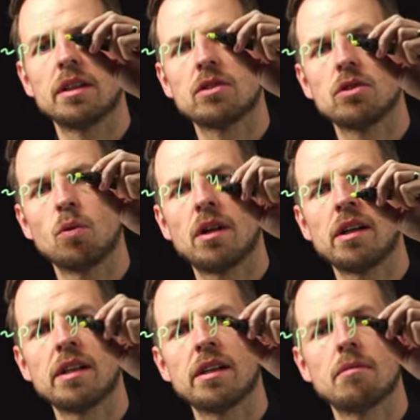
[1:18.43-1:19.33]
So
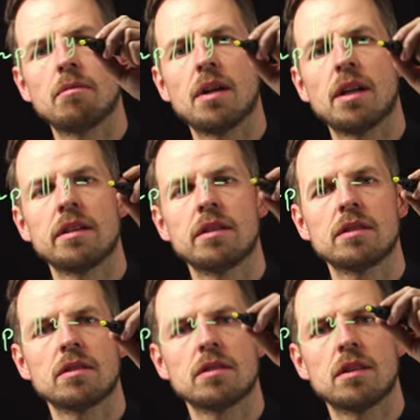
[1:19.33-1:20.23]
y
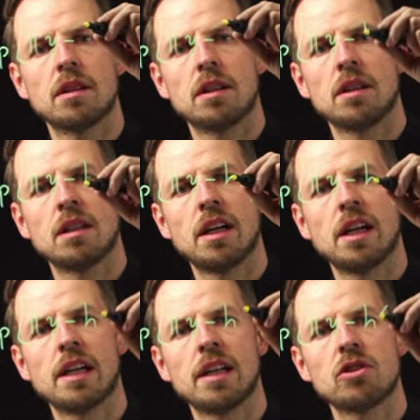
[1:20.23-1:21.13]
minus
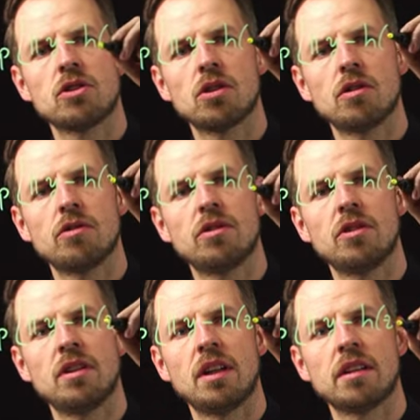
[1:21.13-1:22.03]
h of
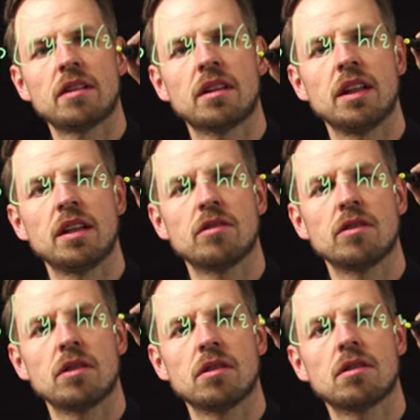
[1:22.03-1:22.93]
z
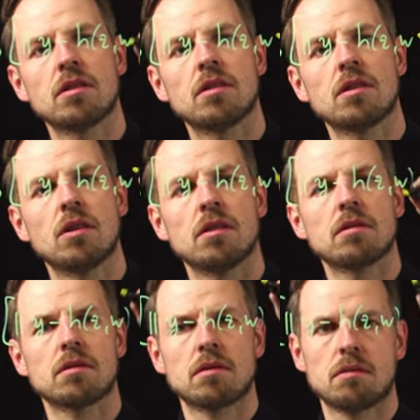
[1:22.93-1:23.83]
given, or
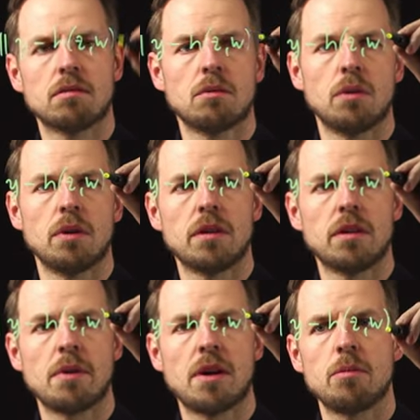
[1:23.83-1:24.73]
with the
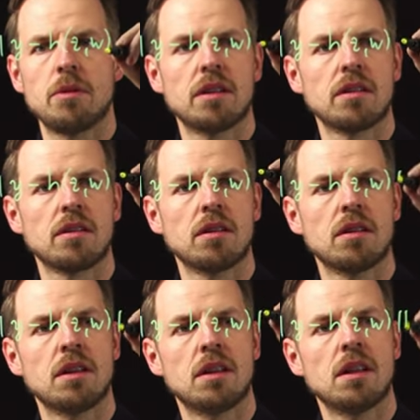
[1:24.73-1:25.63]
parameters
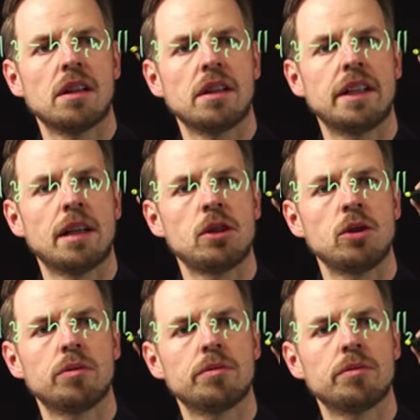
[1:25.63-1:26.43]
w,